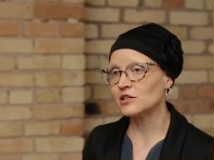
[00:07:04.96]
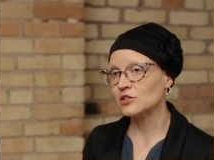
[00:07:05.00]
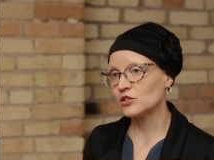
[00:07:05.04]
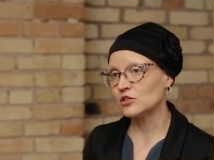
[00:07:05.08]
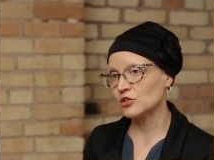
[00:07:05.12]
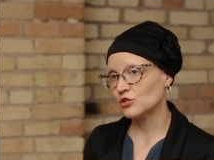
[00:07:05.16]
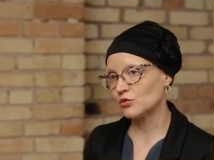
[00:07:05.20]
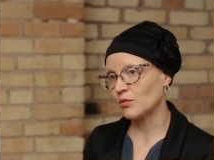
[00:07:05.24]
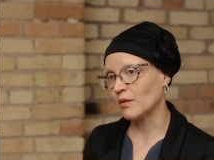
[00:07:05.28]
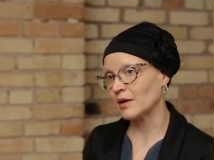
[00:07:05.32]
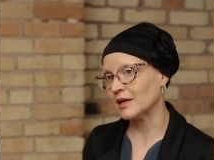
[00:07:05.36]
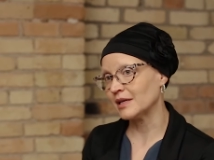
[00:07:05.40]
to
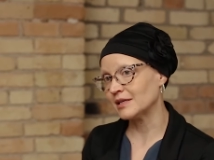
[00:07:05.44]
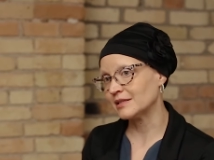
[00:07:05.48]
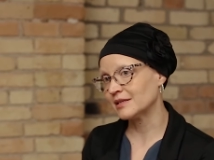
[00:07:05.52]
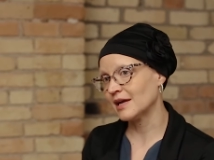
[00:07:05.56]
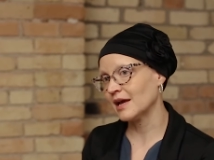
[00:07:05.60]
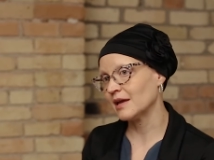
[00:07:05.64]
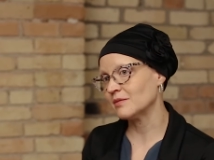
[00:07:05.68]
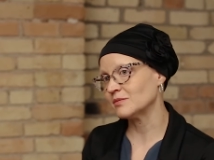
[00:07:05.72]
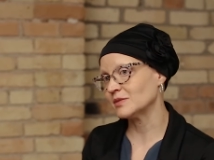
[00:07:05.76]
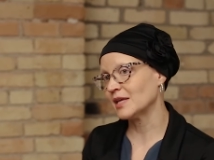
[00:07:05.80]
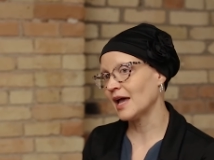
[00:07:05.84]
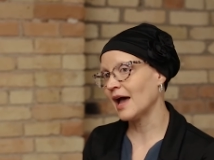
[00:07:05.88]
20
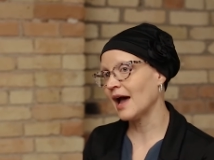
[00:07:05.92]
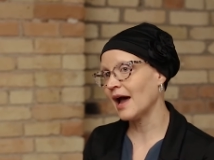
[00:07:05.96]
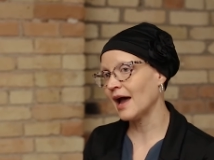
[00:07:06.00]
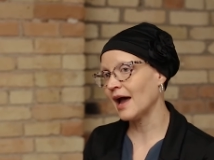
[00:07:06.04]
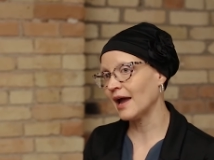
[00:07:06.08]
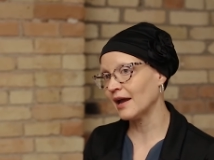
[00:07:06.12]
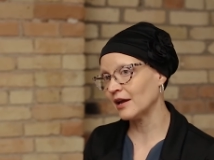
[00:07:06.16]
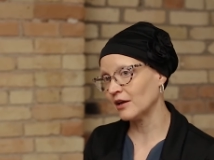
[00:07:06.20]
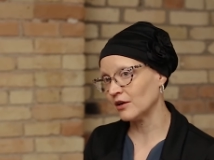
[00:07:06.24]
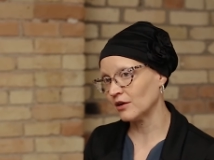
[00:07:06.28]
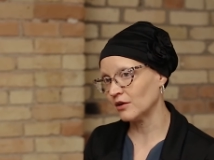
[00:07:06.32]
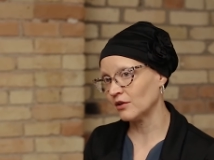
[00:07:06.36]
times
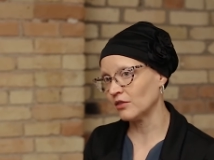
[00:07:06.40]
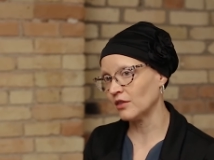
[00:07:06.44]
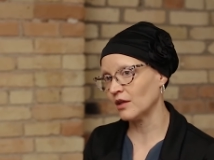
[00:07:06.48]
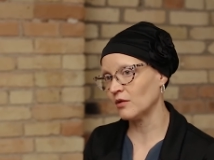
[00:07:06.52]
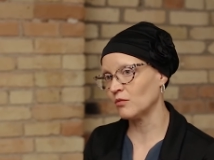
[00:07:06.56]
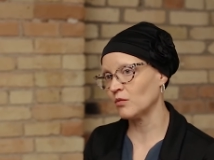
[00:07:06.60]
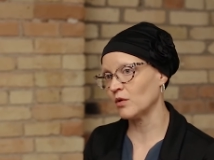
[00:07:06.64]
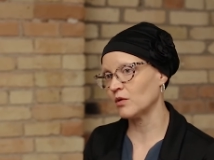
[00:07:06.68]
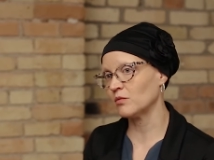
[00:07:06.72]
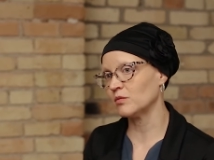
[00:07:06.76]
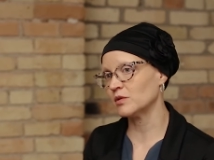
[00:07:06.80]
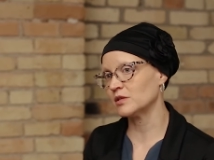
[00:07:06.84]
higher than
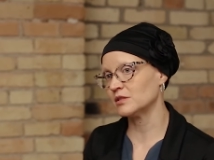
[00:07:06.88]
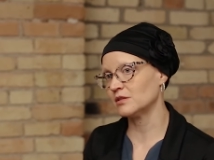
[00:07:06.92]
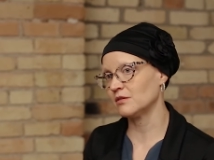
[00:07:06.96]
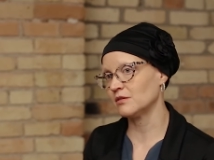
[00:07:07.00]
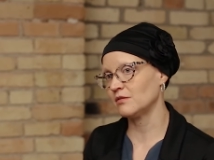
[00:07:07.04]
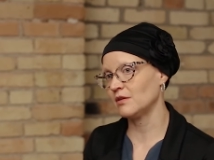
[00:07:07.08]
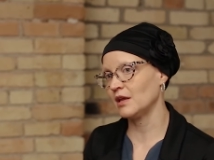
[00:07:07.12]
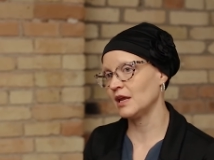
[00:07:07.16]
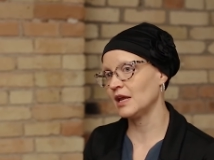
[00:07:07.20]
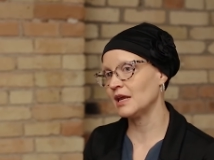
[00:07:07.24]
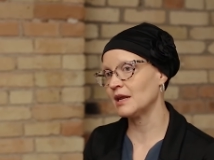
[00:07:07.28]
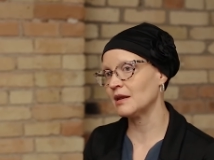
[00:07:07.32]
what was
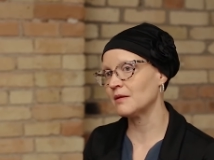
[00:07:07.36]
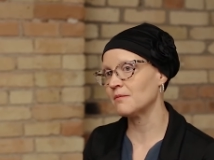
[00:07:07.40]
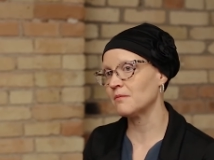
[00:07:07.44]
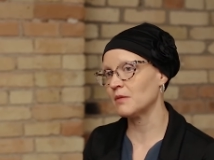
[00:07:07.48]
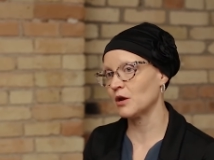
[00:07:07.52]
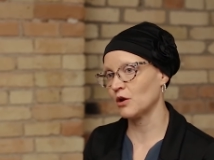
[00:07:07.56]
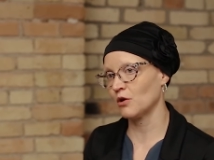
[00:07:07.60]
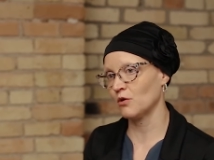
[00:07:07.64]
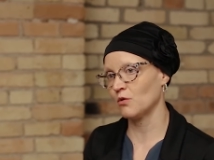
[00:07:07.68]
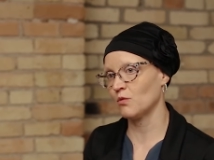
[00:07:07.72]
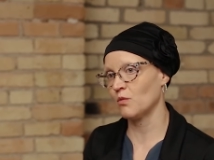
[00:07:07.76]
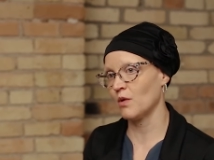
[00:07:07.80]
in
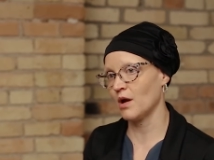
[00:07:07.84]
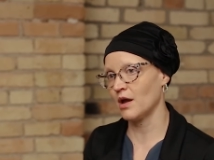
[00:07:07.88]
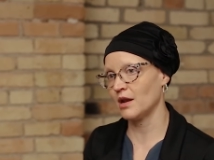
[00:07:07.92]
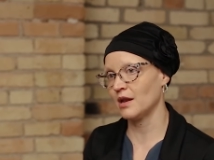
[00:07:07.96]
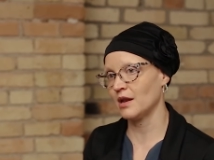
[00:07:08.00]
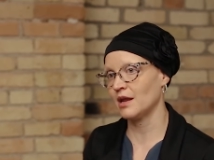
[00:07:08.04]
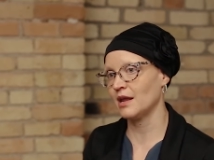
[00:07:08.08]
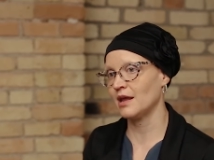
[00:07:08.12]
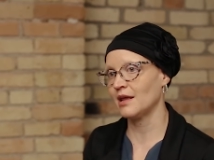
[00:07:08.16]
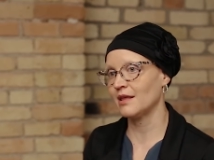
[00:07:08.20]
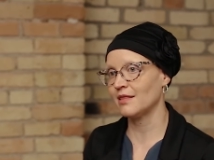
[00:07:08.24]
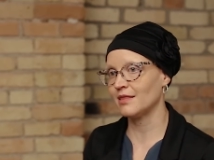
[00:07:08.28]
marijuana
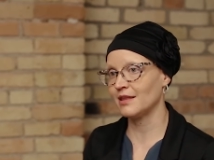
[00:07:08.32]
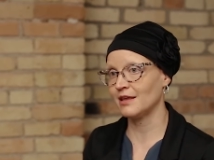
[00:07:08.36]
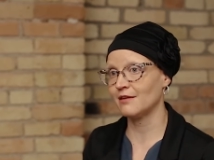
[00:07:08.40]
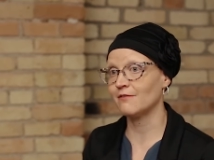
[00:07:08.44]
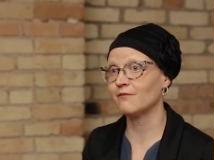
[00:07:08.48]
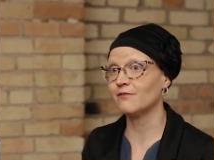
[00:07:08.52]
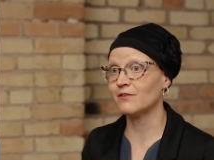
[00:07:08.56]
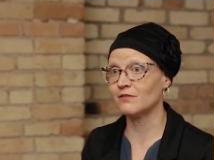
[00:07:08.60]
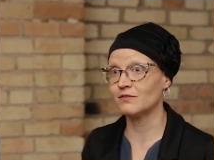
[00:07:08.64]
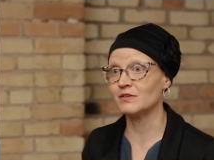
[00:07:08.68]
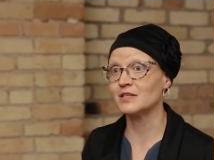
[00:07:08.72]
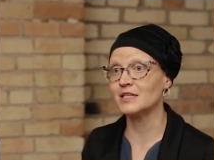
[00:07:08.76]
in the
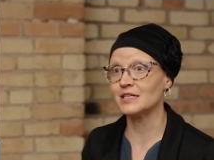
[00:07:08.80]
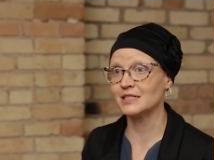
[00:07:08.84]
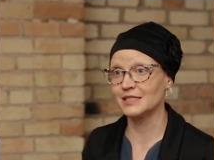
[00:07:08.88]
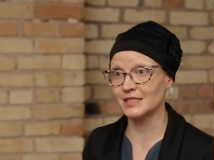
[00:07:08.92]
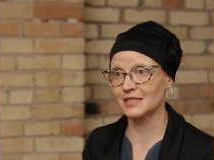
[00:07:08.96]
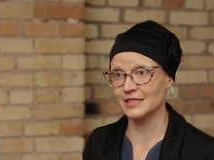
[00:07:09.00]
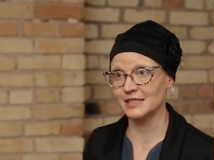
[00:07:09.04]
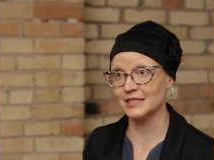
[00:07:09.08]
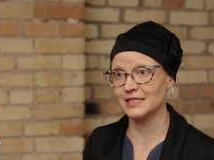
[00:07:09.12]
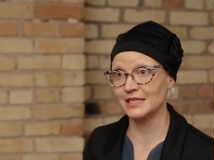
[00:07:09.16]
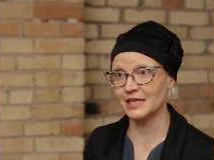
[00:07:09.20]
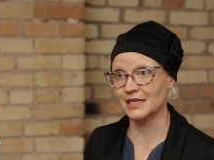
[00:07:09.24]
50s and
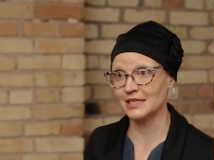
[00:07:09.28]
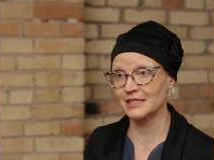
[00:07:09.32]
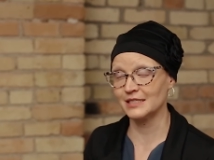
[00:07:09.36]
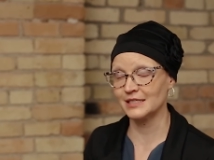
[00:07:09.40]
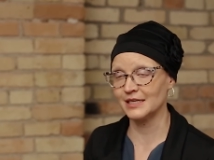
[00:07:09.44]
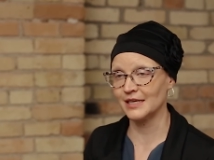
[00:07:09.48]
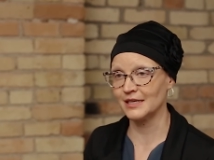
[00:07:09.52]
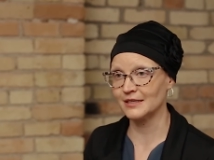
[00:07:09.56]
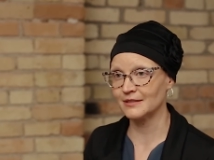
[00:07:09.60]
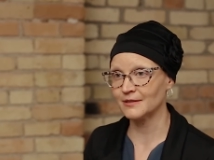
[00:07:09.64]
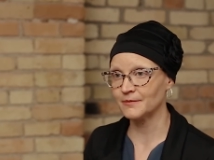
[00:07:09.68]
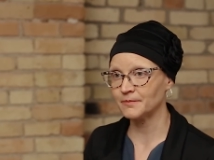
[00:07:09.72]
60s.